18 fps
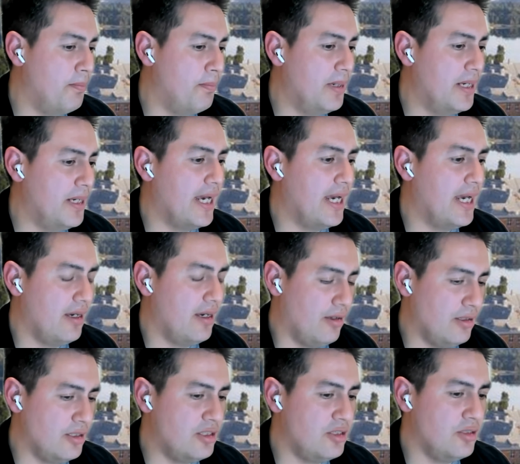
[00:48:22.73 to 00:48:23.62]
But I
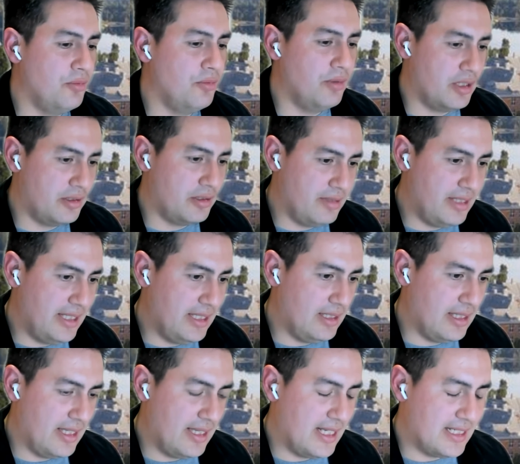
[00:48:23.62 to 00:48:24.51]
also
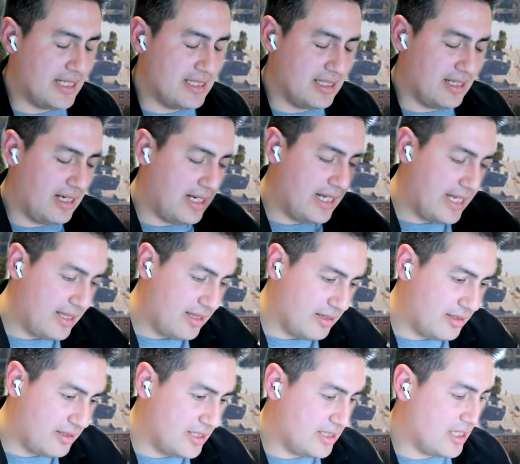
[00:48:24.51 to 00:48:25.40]
worry, and that's a
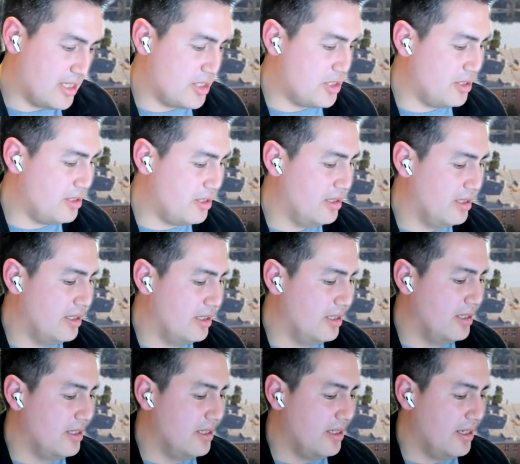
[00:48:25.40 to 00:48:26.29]
lengthier discussion,
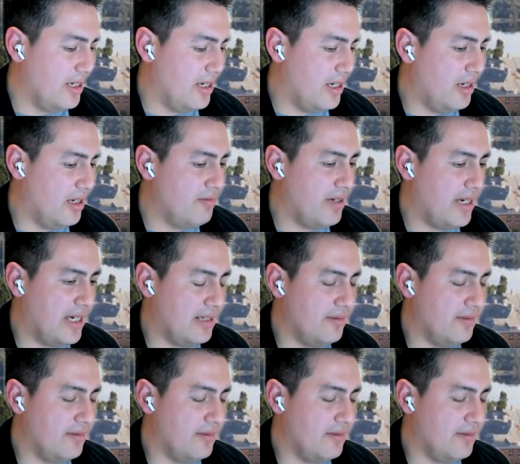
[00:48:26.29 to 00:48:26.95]
of